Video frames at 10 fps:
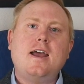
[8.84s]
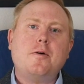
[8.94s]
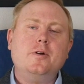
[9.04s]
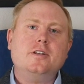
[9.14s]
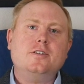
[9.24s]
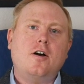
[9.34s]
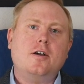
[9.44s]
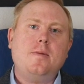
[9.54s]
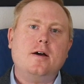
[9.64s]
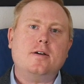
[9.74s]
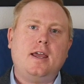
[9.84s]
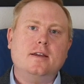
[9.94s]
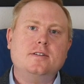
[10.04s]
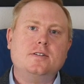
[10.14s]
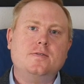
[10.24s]
I want to talk about
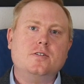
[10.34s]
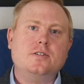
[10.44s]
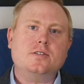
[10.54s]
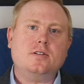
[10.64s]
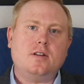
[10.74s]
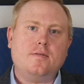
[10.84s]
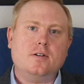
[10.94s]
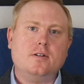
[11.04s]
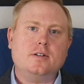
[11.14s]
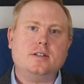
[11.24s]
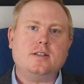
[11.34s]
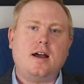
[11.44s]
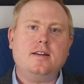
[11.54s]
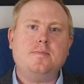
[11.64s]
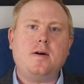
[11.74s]
Kansas versus Glover,
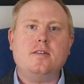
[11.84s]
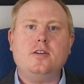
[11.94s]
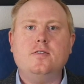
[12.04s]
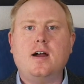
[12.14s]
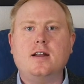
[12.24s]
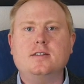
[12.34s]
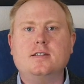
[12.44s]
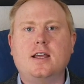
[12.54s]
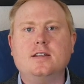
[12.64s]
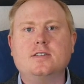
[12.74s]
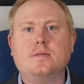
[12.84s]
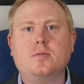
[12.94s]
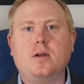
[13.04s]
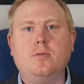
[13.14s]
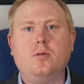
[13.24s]
decided by the United States
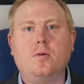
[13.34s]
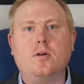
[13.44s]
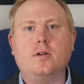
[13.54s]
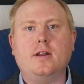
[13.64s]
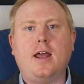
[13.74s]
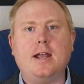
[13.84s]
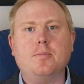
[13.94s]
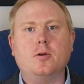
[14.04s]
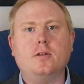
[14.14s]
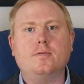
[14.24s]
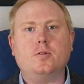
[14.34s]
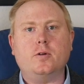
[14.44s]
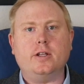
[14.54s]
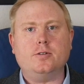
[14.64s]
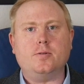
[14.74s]
Supreme Court in April of
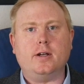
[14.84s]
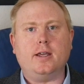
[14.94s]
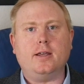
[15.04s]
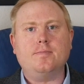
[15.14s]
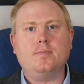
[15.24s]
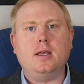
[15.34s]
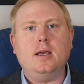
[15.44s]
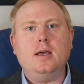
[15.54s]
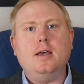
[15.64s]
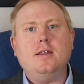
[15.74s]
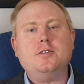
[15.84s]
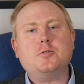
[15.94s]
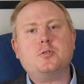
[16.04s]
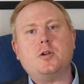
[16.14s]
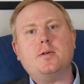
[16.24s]
2020. This
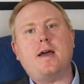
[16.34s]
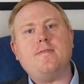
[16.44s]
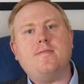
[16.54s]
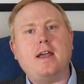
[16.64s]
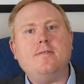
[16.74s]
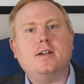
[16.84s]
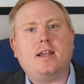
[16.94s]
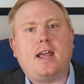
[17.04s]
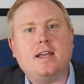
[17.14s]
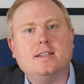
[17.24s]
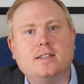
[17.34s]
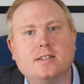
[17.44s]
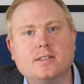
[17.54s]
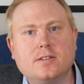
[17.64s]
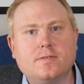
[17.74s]
was one of my favorite
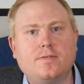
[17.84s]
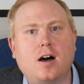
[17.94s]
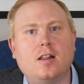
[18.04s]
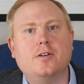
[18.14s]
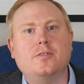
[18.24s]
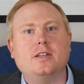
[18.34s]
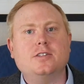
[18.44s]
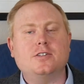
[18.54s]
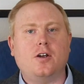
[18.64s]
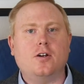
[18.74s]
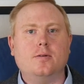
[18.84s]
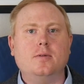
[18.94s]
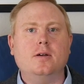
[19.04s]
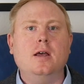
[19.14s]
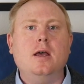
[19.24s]
cases to follow this
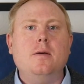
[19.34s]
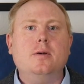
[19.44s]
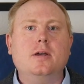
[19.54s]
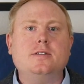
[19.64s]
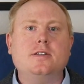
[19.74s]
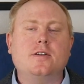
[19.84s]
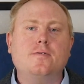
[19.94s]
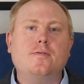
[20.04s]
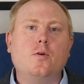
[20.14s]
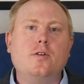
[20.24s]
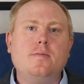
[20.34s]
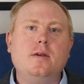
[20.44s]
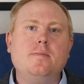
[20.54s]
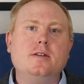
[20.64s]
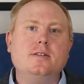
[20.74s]
term because it's a Fourth
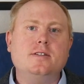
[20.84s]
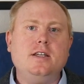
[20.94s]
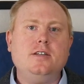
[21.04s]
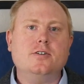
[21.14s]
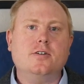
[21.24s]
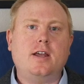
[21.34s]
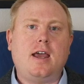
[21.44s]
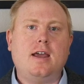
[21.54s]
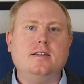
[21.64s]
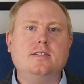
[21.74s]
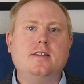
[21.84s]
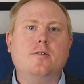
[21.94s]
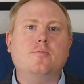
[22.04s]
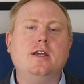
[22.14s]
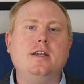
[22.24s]
Amendment seizure case
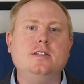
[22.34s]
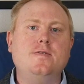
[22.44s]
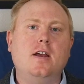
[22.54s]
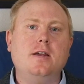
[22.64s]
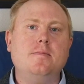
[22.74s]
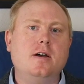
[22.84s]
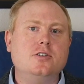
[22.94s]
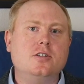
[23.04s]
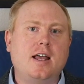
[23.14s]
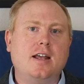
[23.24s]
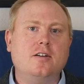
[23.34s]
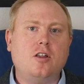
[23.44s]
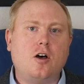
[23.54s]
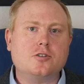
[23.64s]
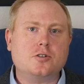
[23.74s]
that reads very much like a
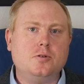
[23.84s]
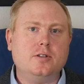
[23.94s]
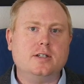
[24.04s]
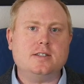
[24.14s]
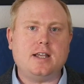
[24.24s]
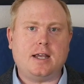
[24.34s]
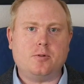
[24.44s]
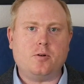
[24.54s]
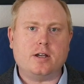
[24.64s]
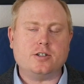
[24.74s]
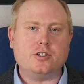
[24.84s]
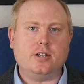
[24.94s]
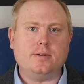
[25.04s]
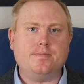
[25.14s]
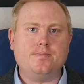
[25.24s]
law school exam
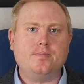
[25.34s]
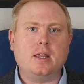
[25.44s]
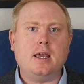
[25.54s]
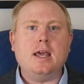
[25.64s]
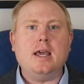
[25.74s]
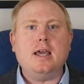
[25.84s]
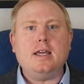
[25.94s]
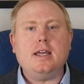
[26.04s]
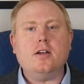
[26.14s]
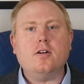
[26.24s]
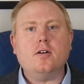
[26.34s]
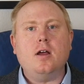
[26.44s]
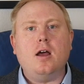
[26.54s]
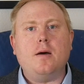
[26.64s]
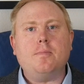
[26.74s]
question. Here,
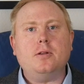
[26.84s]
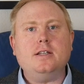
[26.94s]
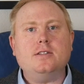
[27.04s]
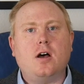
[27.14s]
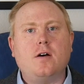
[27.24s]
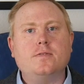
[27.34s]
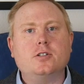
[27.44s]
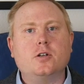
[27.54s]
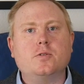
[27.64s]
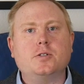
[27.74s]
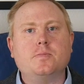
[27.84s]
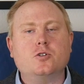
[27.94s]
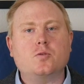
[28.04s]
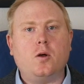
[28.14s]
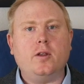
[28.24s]
a police officer was
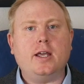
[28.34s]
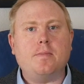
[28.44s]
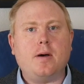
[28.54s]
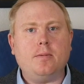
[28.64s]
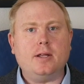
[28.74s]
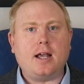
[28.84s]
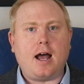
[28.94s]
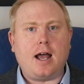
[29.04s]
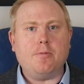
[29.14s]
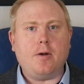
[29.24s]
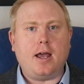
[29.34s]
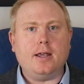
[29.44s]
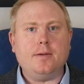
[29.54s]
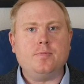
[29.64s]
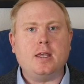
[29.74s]
patrolling a public
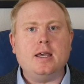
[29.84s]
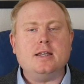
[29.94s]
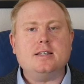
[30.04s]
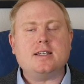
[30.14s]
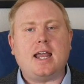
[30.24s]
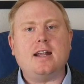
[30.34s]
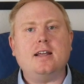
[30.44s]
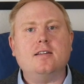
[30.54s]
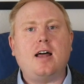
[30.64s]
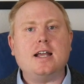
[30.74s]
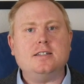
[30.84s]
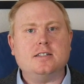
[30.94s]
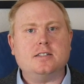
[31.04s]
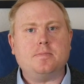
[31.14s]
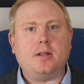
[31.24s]
highway, scanning
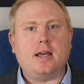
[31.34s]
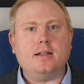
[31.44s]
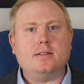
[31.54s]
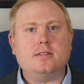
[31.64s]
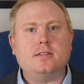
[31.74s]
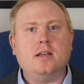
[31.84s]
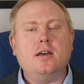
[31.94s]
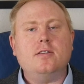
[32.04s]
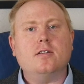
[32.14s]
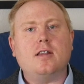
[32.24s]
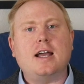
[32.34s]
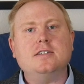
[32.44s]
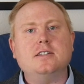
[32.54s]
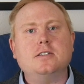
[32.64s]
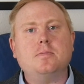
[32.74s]
license plates. The
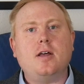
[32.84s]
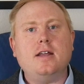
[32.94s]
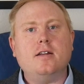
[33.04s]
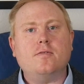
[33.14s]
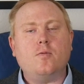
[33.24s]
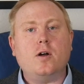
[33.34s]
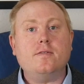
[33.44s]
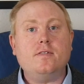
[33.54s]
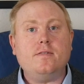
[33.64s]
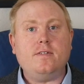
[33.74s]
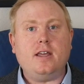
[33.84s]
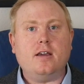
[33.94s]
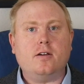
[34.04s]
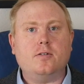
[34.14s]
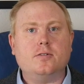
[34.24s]
license plate of one of the
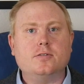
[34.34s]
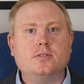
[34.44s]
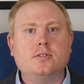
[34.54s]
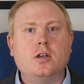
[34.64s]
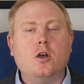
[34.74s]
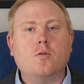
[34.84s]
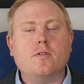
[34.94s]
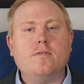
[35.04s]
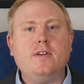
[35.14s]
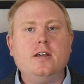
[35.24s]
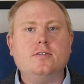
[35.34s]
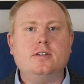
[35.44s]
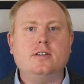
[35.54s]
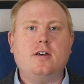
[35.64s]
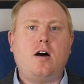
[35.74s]
vehicles revealed
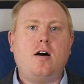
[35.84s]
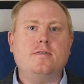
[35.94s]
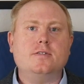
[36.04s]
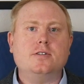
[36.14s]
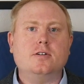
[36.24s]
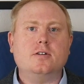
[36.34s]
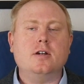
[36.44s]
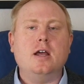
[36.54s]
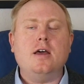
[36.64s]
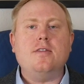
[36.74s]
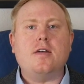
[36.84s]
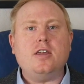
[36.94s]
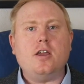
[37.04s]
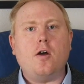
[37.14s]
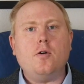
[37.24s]
to the officer that
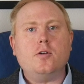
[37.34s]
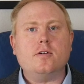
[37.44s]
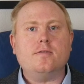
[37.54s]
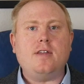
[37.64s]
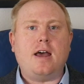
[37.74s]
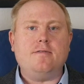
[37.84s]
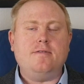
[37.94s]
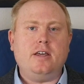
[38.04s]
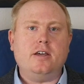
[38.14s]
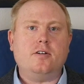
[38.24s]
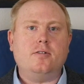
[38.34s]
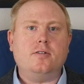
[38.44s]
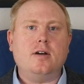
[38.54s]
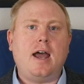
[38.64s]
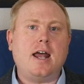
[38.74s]
the owner of that
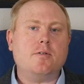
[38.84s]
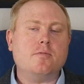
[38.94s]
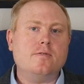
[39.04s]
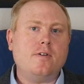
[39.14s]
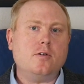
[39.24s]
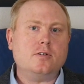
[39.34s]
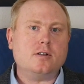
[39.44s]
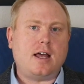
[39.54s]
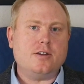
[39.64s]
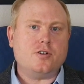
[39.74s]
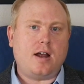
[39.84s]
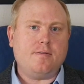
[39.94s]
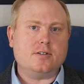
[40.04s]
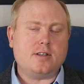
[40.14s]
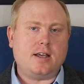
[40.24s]
vehicle had a revoked
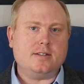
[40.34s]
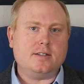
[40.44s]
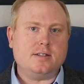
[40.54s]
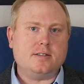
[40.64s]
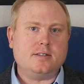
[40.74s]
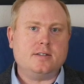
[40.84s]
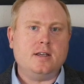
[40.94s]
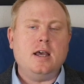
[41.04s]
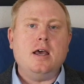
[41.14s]
driver's license.